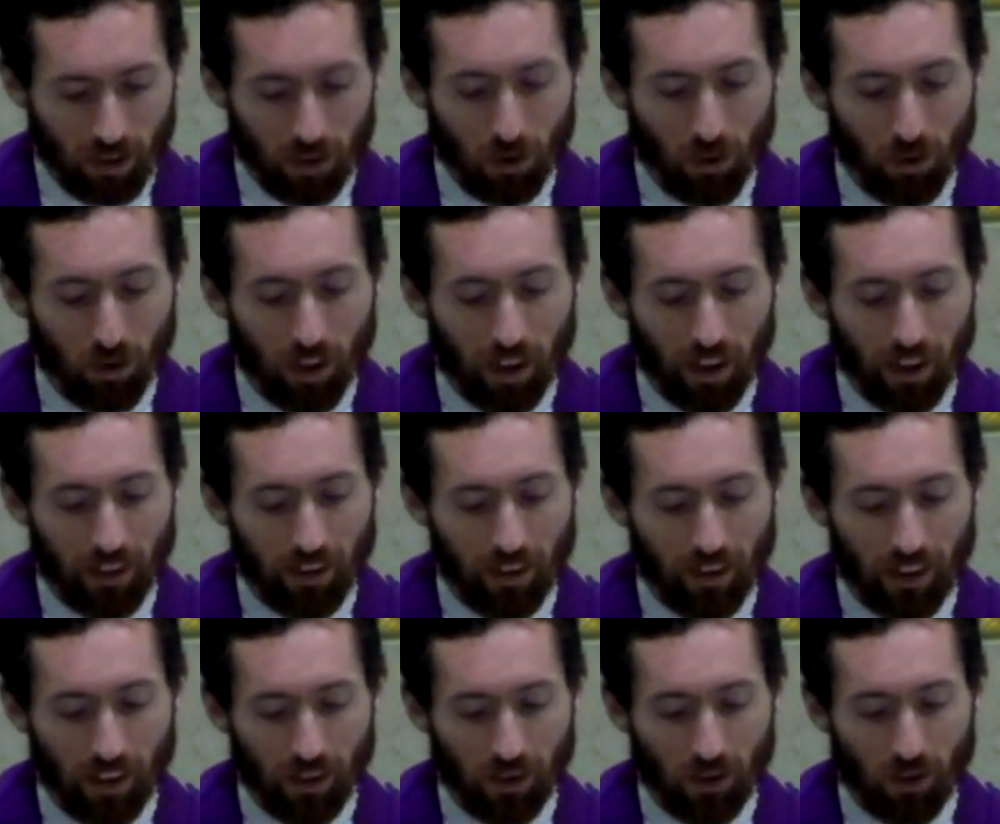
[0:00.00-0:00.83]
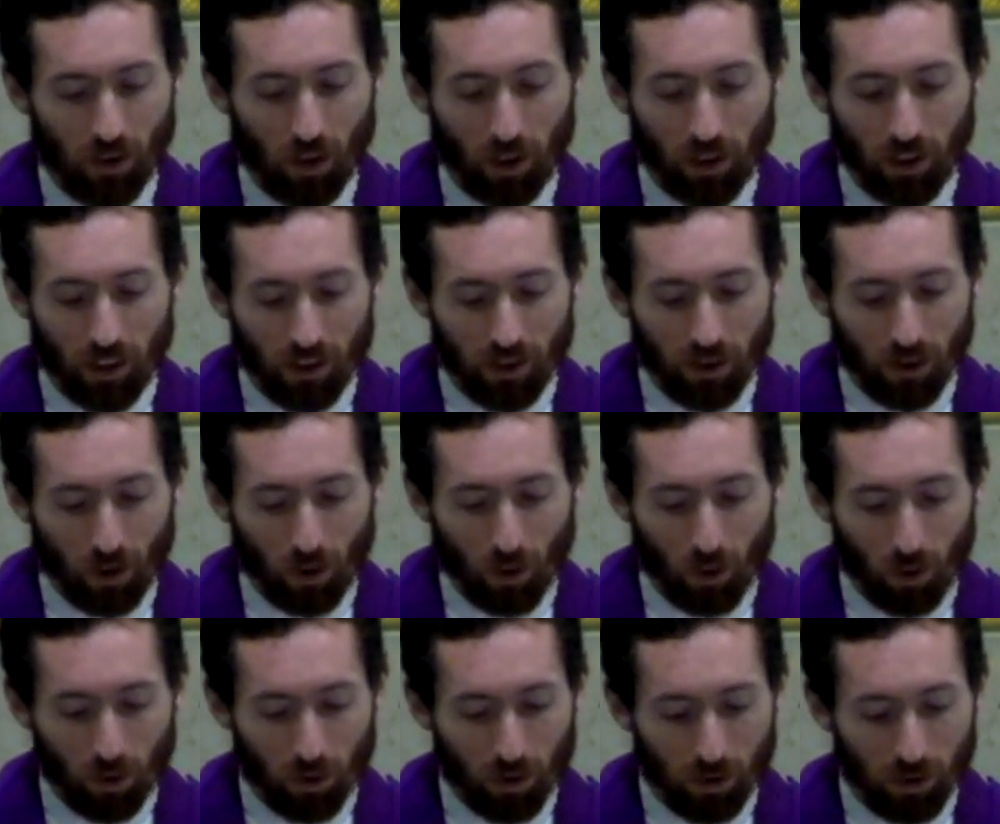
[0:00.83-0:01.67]
You light these darkened
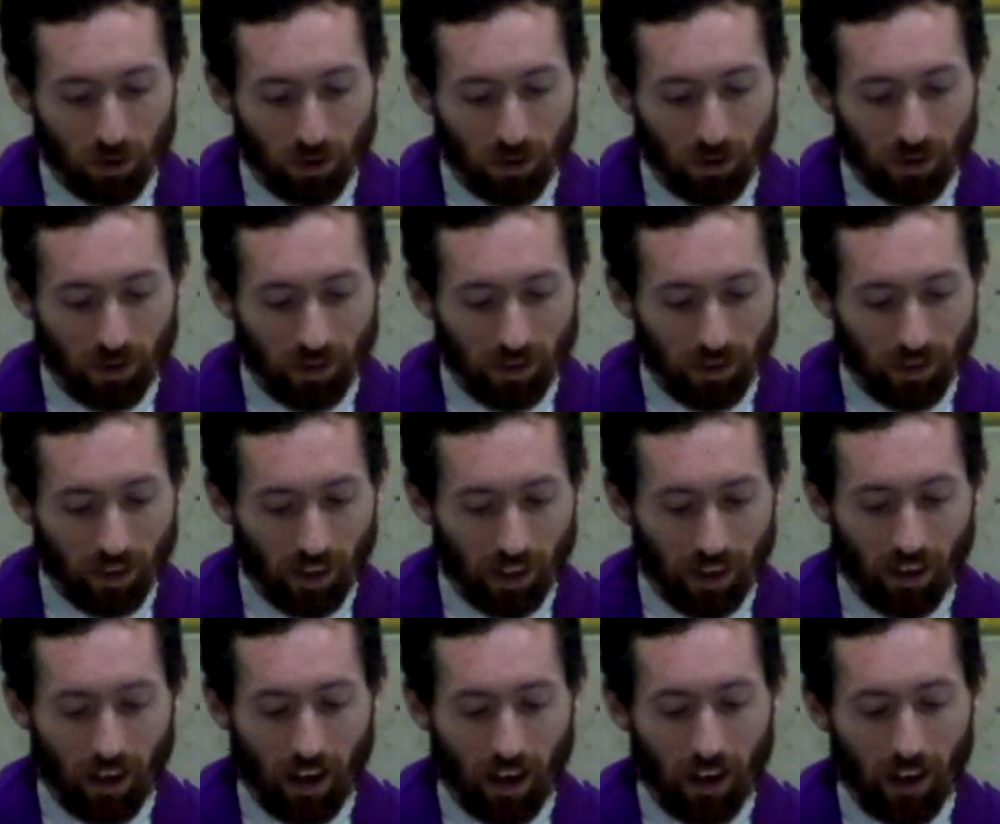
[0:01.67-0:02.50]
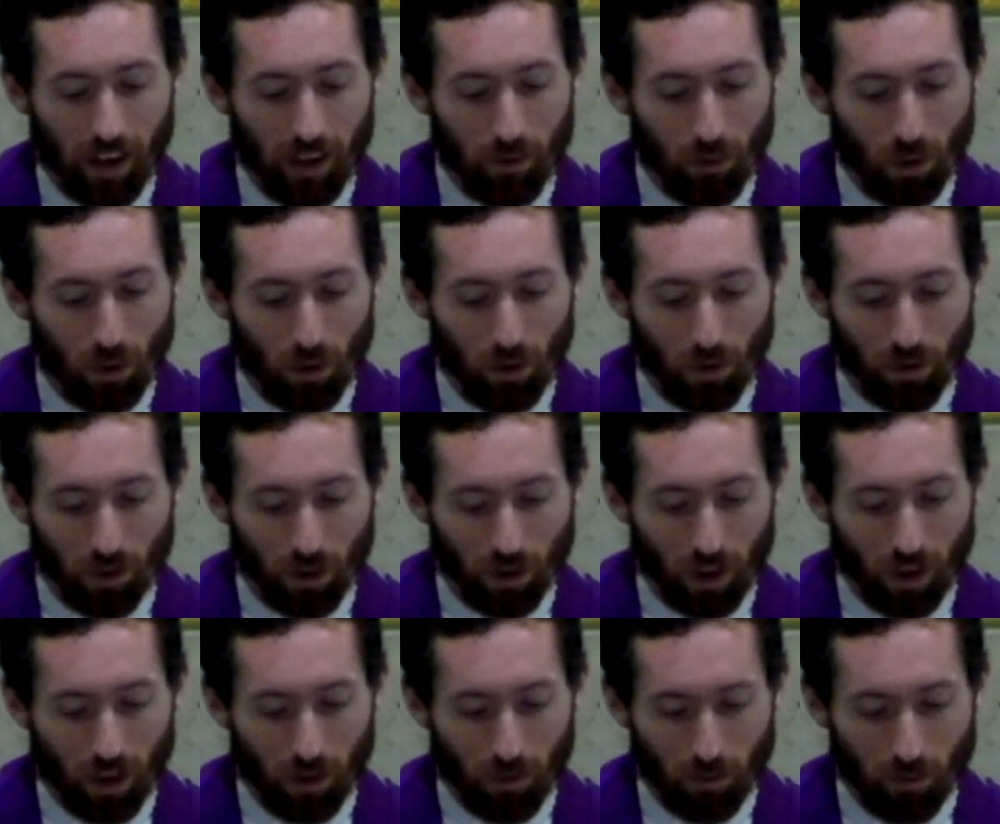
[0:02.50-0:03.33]
corners, and I am
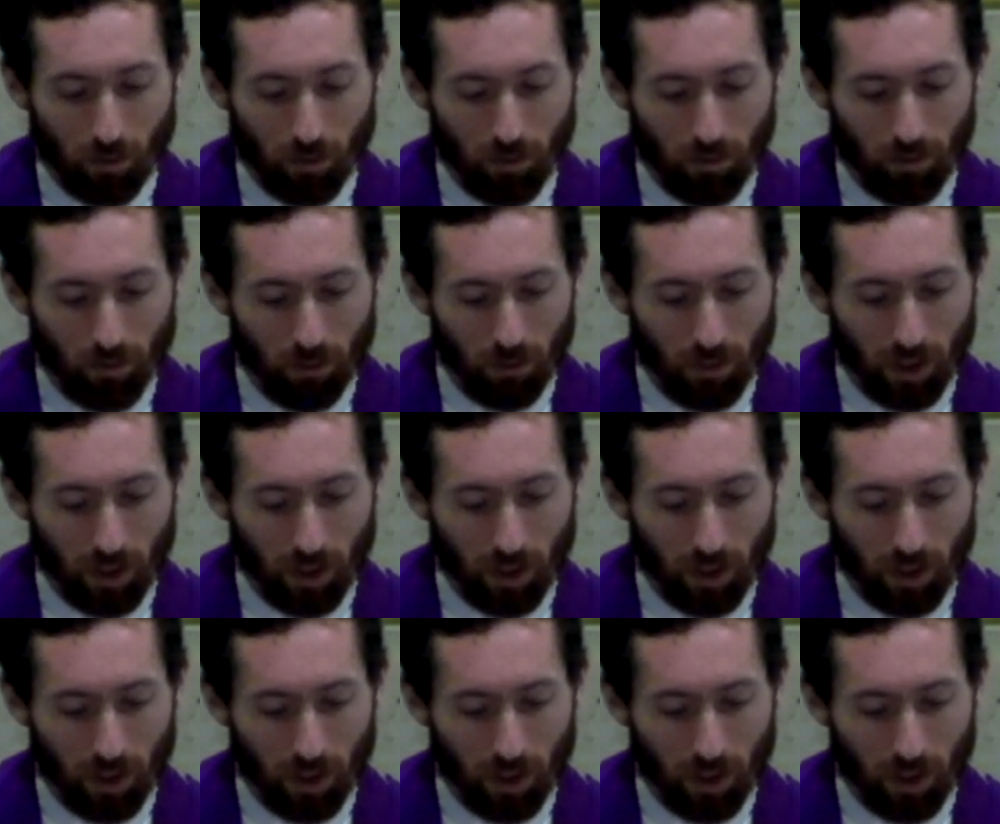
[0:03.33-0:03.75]
overcome.